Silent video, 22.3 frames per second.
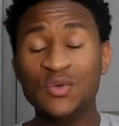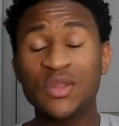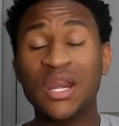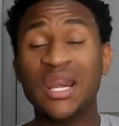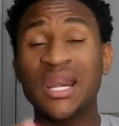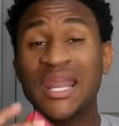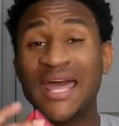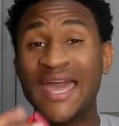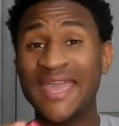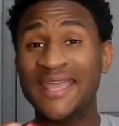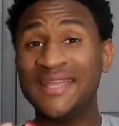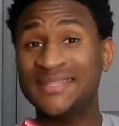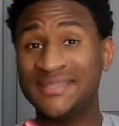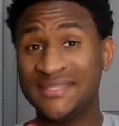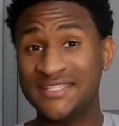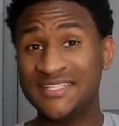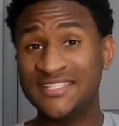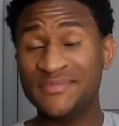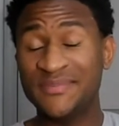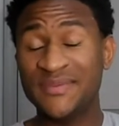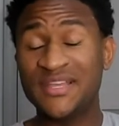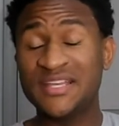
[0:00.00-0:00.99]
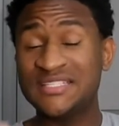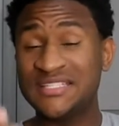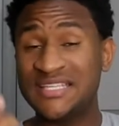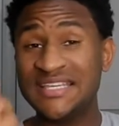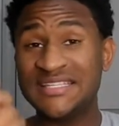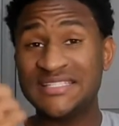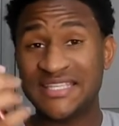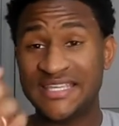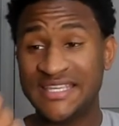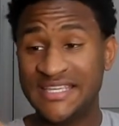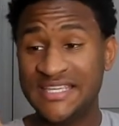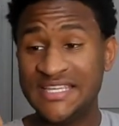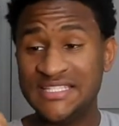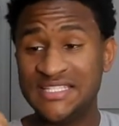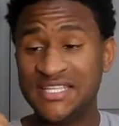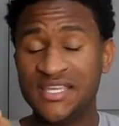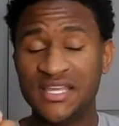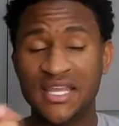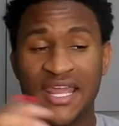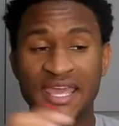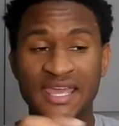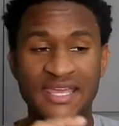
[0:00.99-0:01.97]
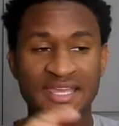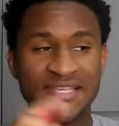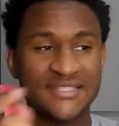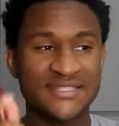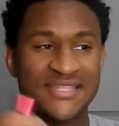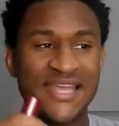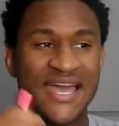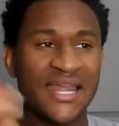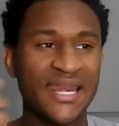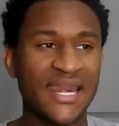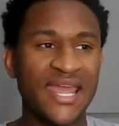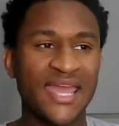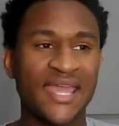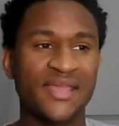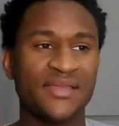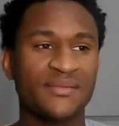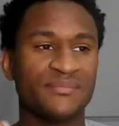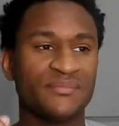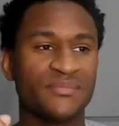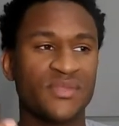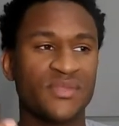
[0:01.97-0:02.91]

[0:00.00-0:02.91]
like this because it's easy, like, it's not like